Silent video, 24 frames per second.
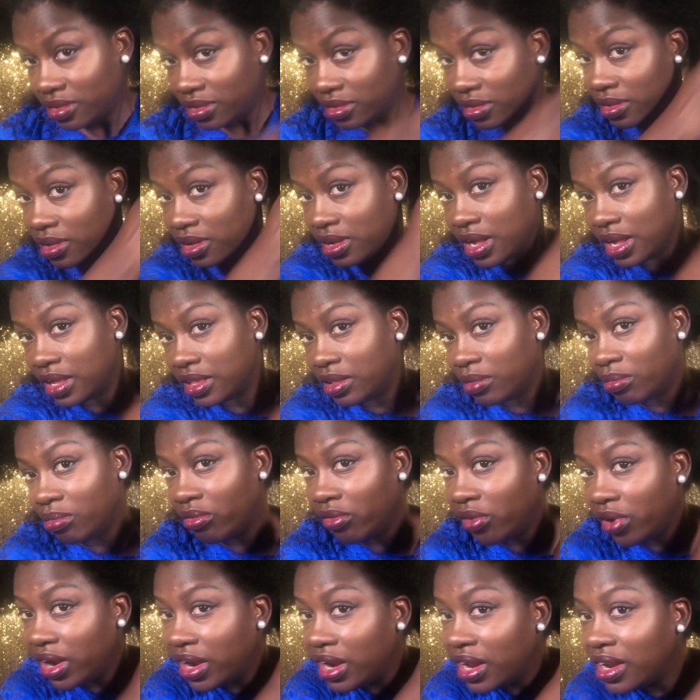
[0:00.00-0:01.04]
Look at the
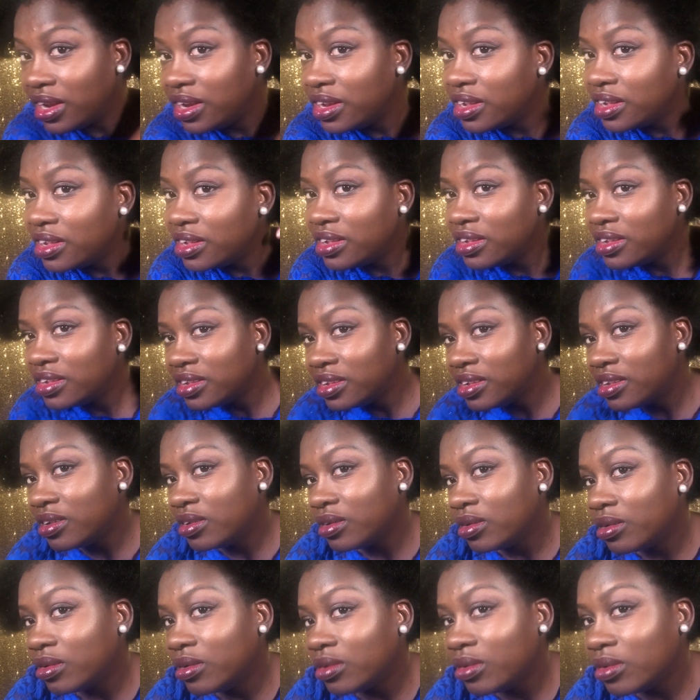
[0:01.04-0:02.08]
braided
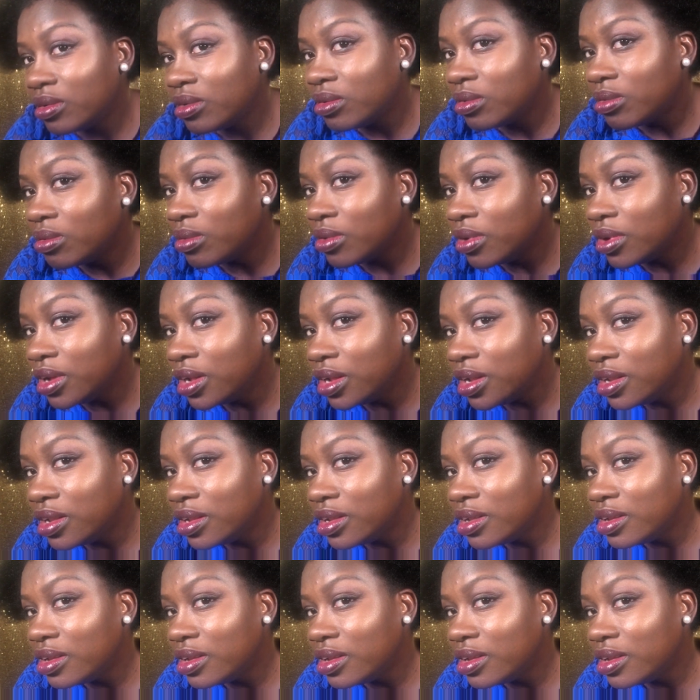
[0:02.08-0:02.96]
one.